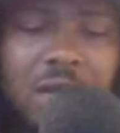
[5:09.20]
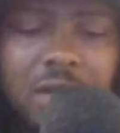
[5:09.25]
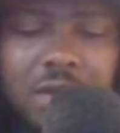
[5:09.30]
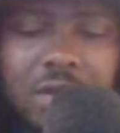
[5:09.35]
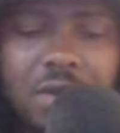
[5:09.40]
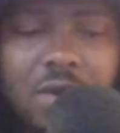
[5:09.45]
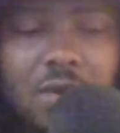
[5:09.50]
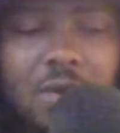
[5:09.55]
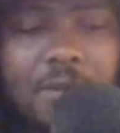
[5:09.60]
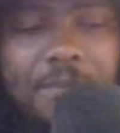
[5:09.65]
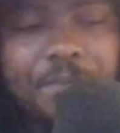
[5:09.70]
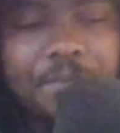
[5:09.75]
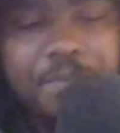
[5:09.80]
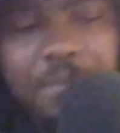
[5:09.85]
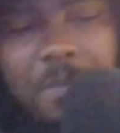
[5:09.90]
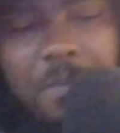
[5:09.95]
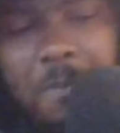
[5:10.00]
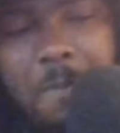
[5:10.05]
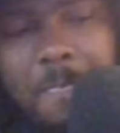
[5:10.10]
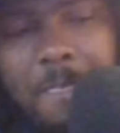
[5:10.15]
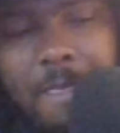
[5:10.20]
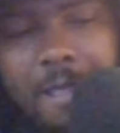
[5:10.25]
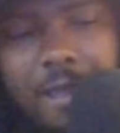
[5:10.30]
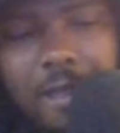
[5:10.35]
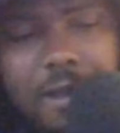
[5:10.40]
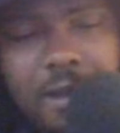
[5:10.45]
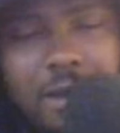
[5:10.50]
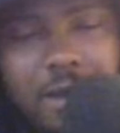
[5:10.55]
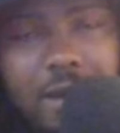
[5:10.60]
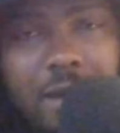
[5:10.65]
So,
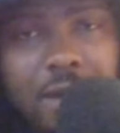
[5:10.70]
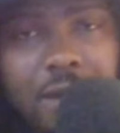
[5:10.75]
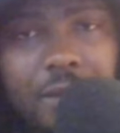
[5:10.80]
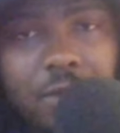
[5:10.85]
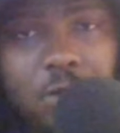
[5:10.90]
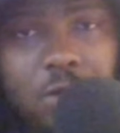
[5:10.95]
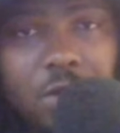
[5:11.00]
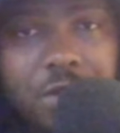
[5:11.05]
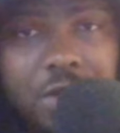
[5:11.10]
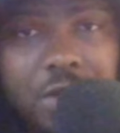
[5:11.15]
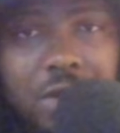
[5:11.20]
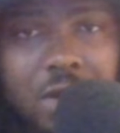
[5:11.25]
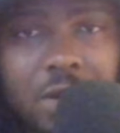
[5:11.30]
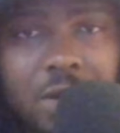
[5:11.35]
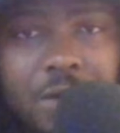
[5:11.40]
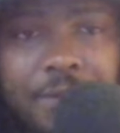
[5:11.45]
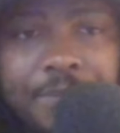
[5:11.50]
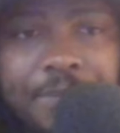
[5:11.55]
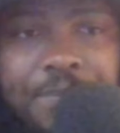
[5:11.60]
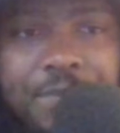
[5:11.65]
it was a goal.